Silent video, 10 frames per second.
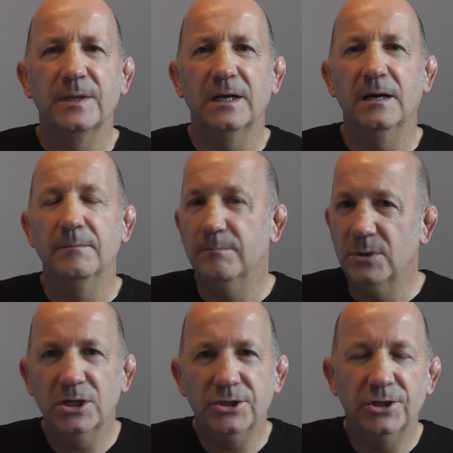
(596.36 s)

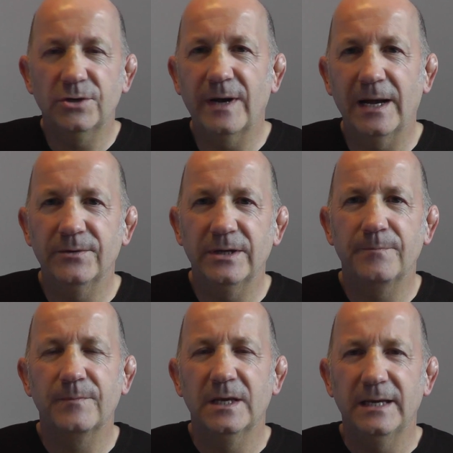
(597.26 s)
murdered around
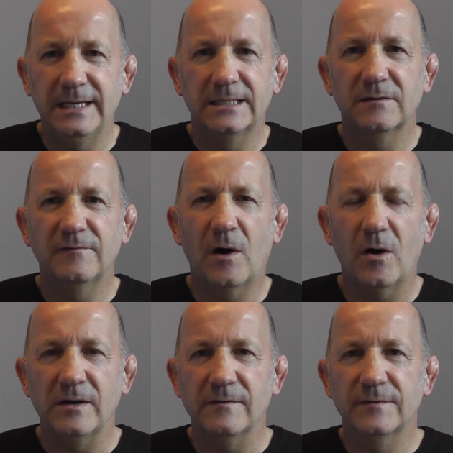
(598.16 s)
him, he
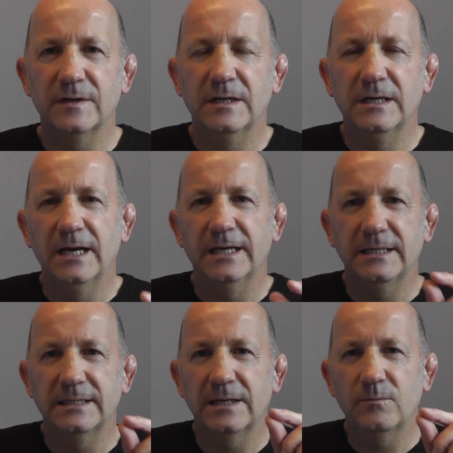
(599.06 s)
survived. And
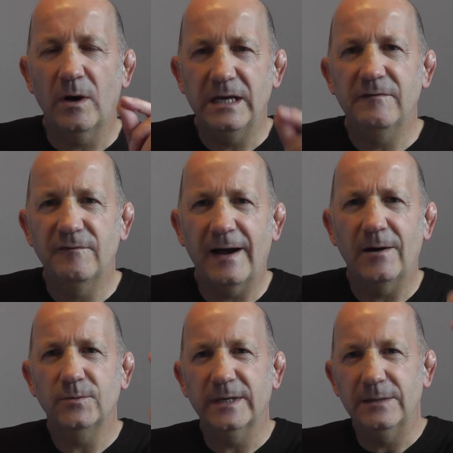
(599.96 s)
he said what he
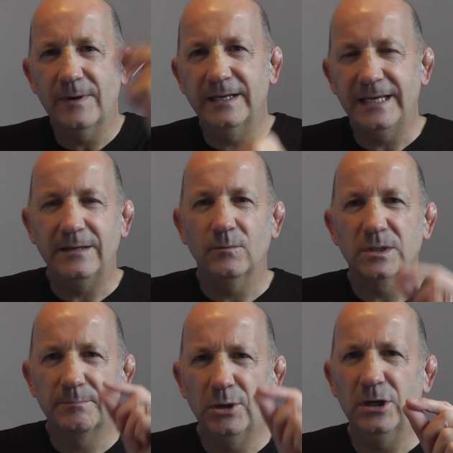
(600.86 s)
found when he went in
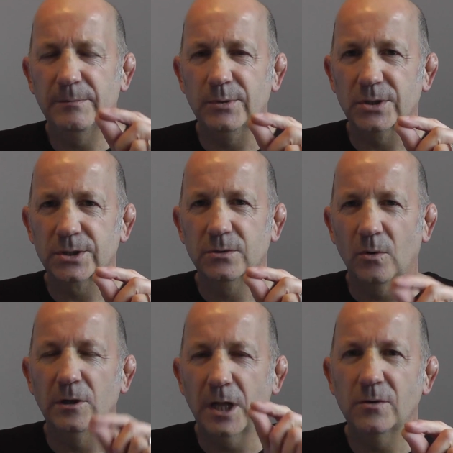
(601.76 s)
was purpose,
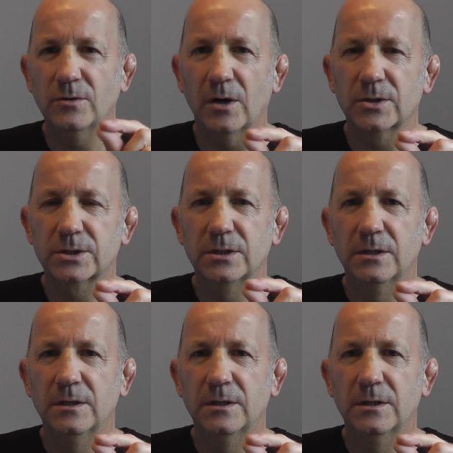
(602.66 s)
or logos,